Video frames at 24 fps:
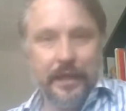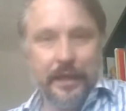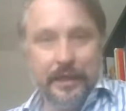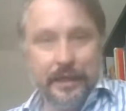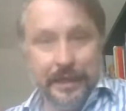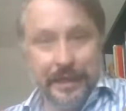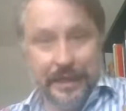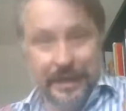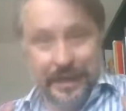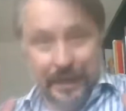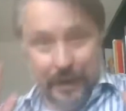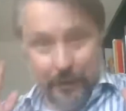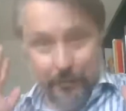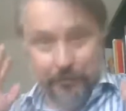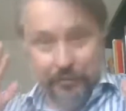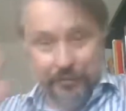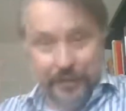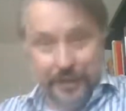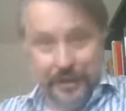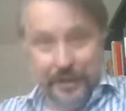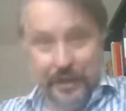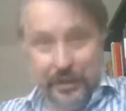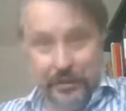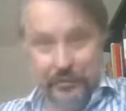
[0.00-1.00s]
to see a
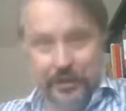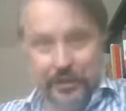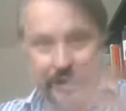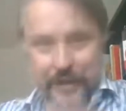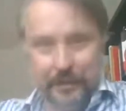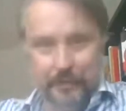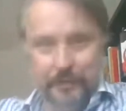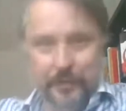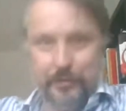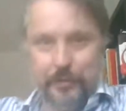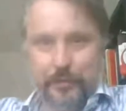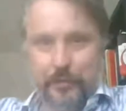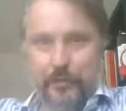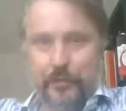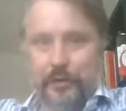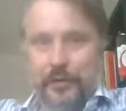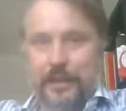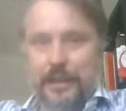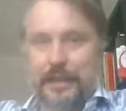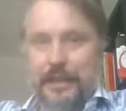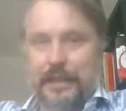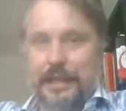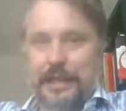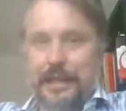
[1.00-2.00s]
brand new James
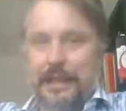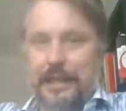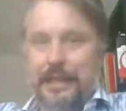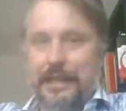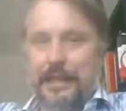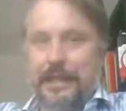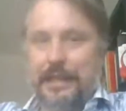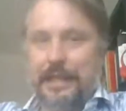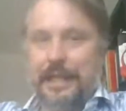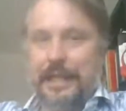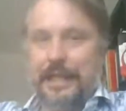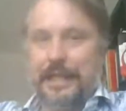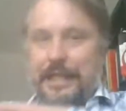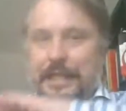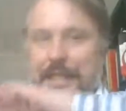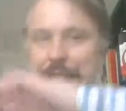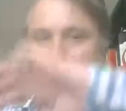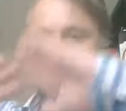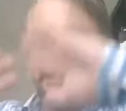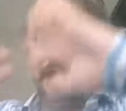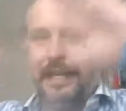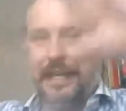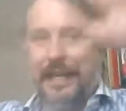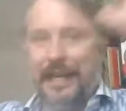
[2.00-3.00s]
Bond in the
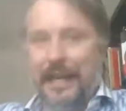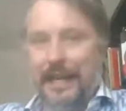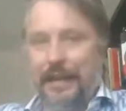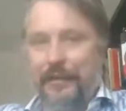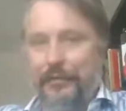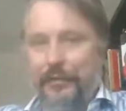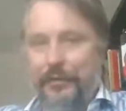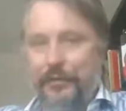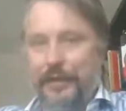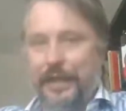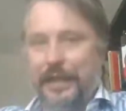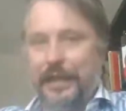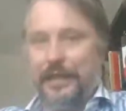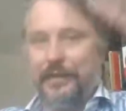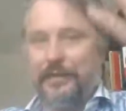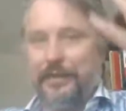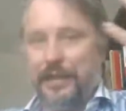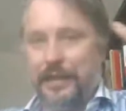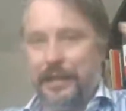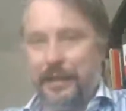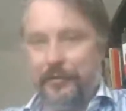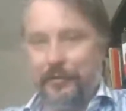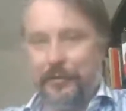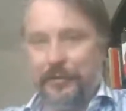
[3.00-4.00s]
80s, everything
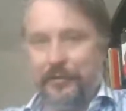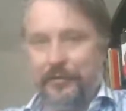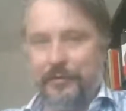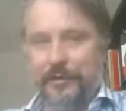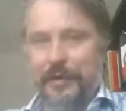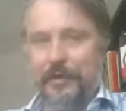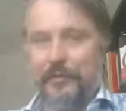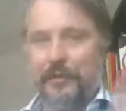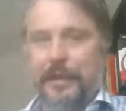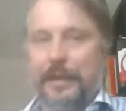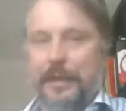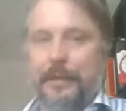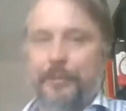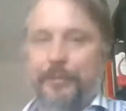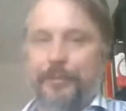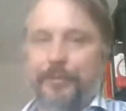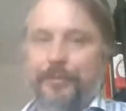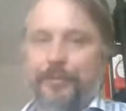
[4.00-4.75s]
else that was around it,